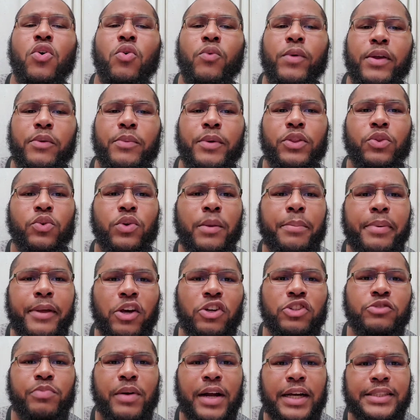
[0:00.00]
we went through the
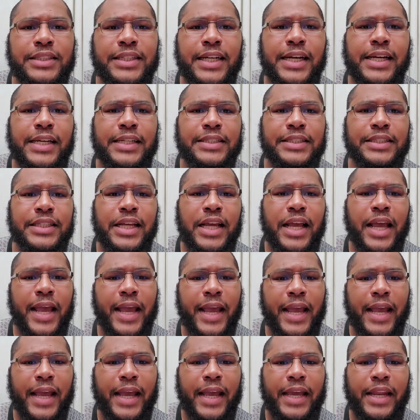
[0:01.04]
appeals process
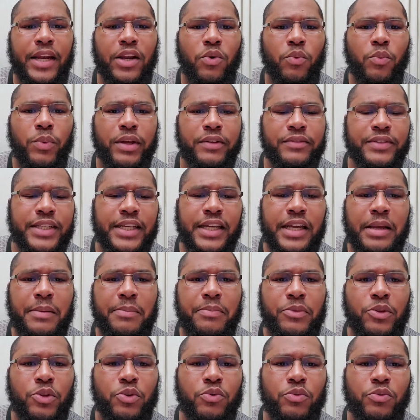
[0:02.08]
and we
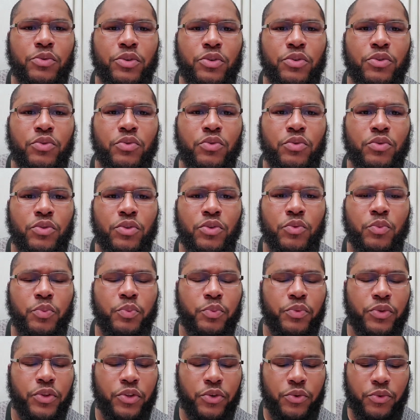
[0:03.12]
deemed
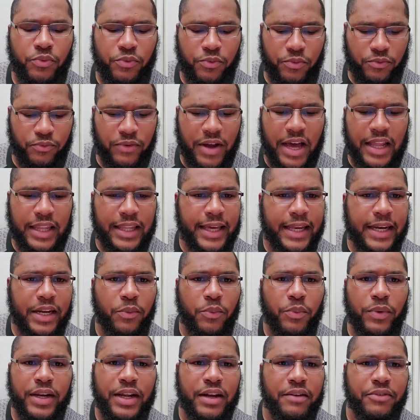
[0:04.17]
you
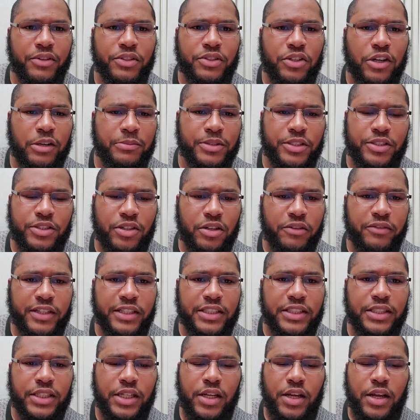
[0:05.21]
violated whatever terms of
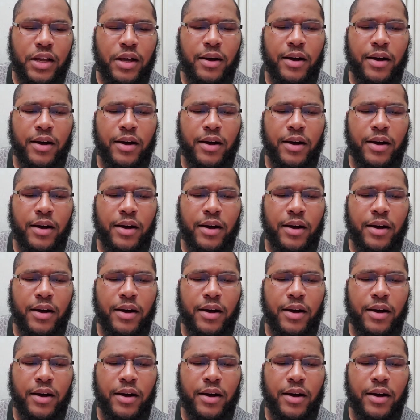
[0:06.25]
service.